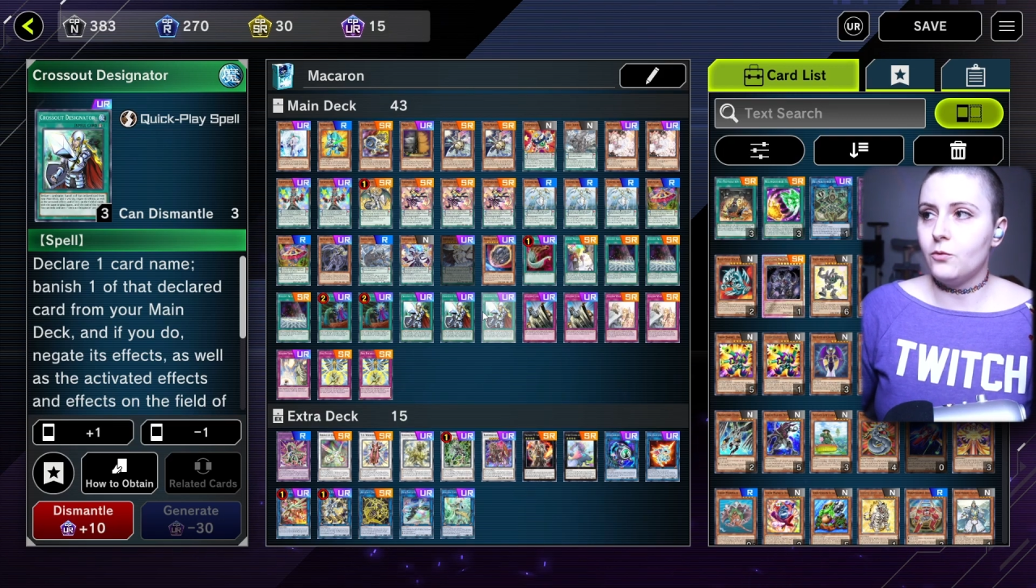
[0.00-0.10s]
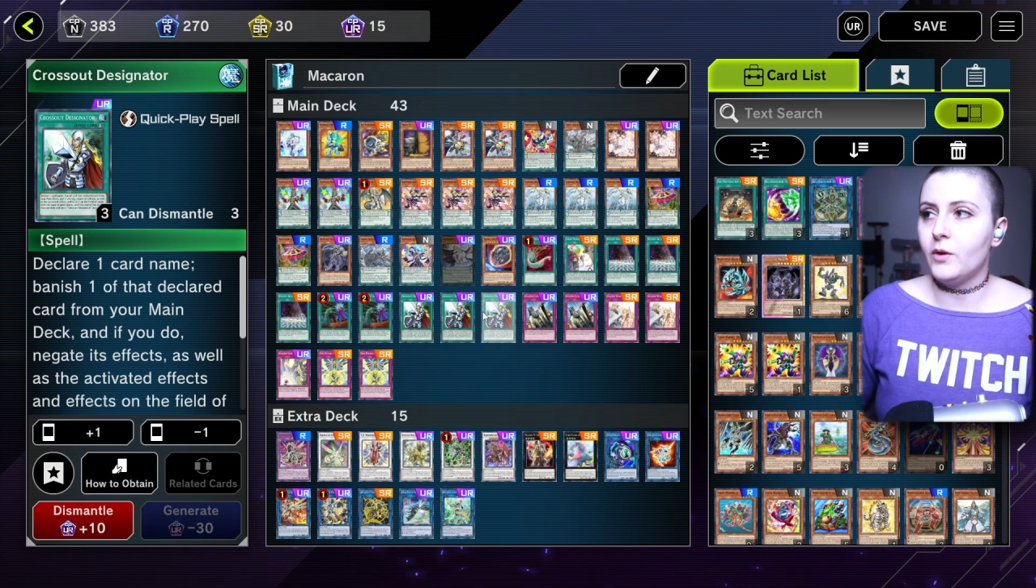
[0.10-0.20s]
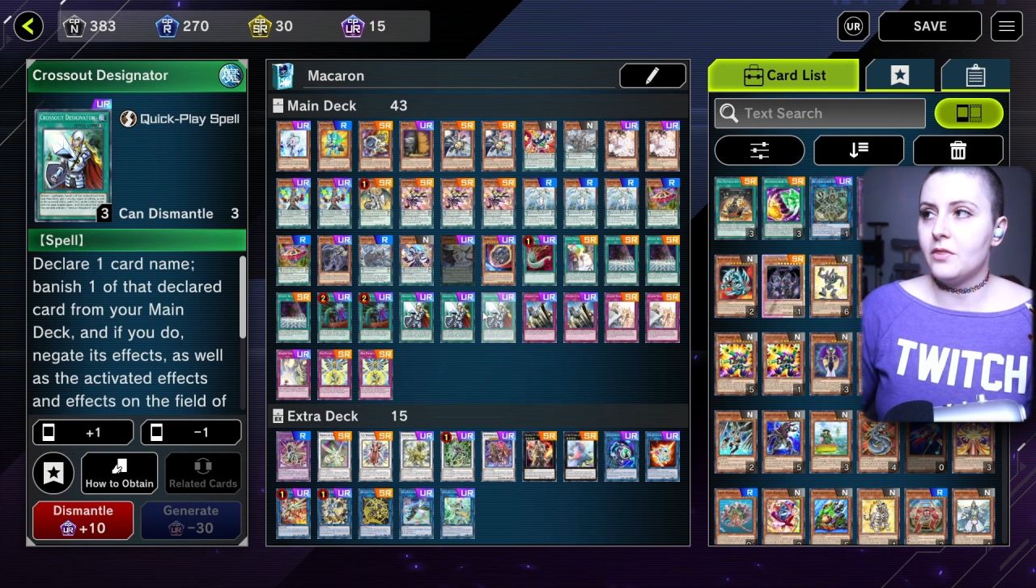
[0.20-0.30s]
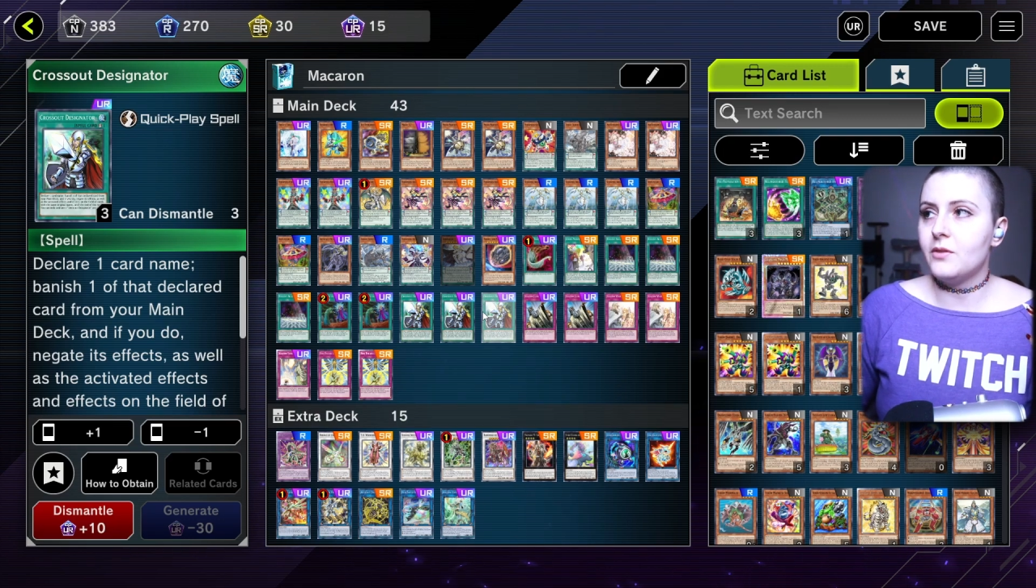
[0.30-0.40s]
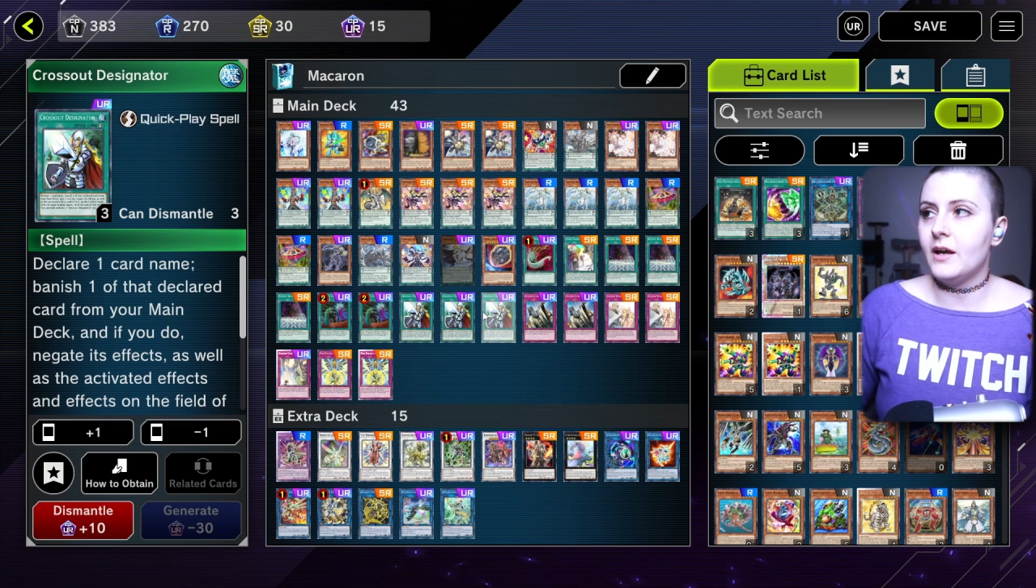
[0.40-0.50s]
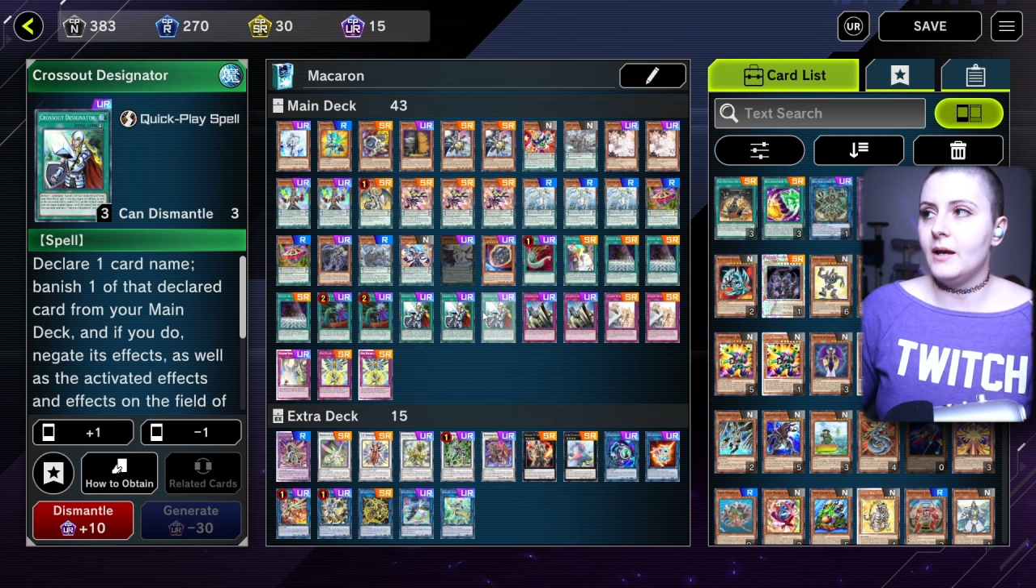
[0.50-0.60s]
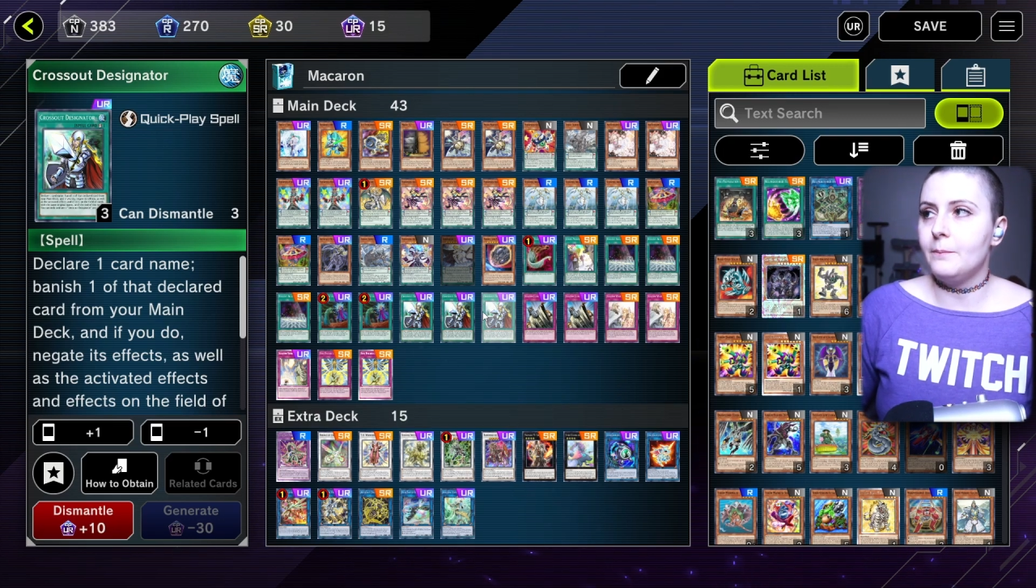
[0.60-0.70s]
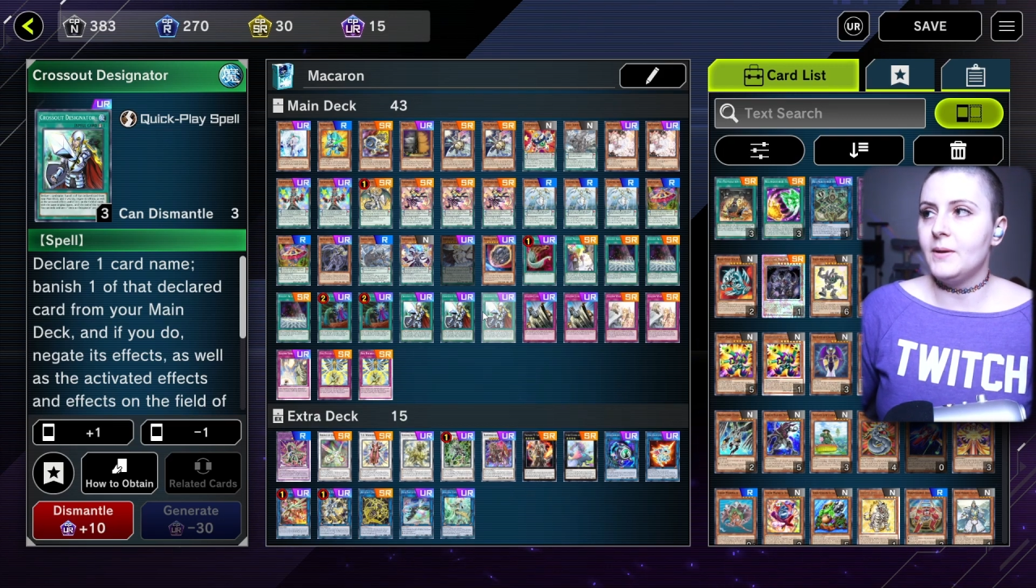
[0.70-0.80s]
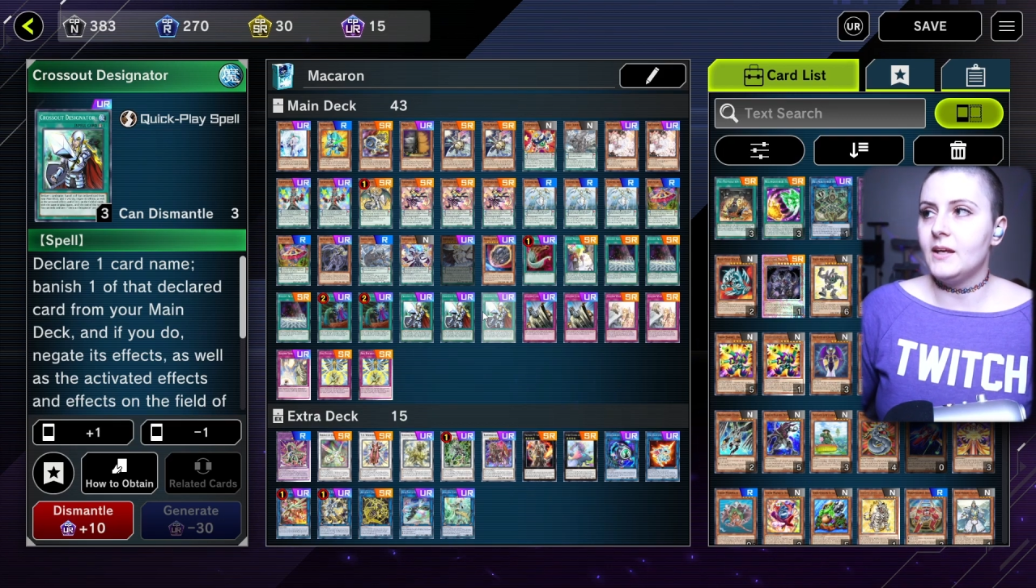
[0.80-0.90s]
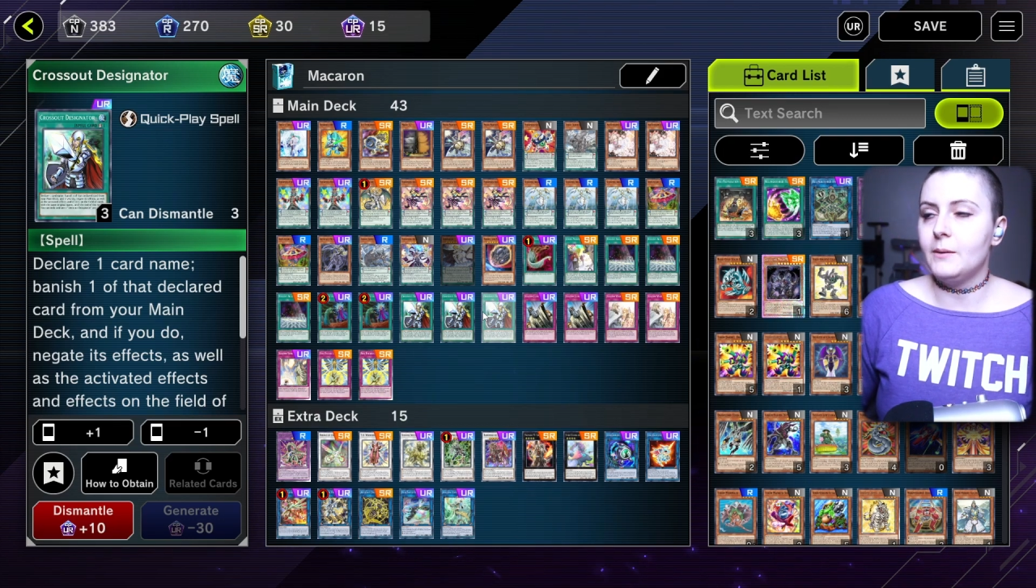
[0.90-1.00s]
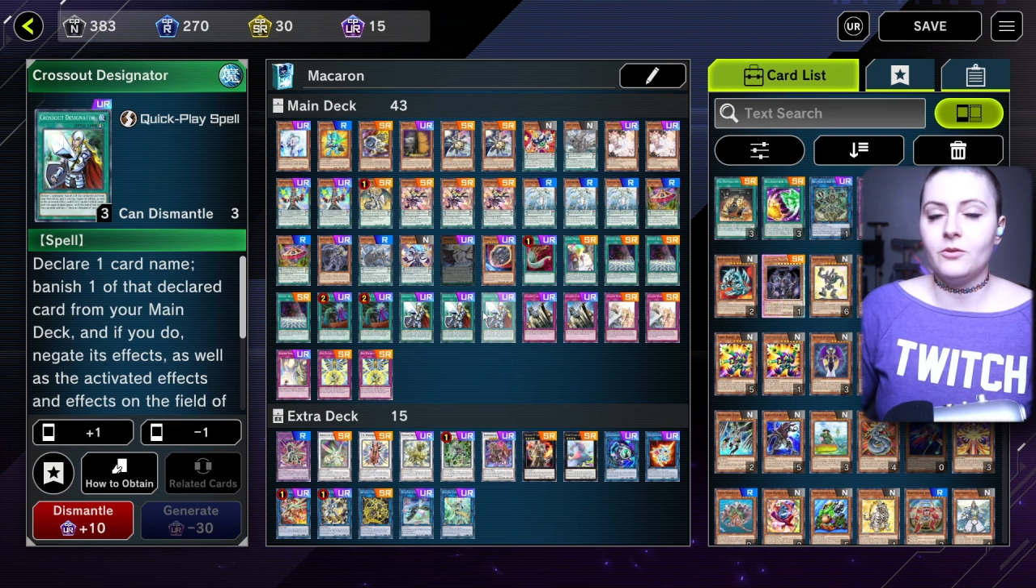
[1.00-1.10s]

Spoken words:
with being able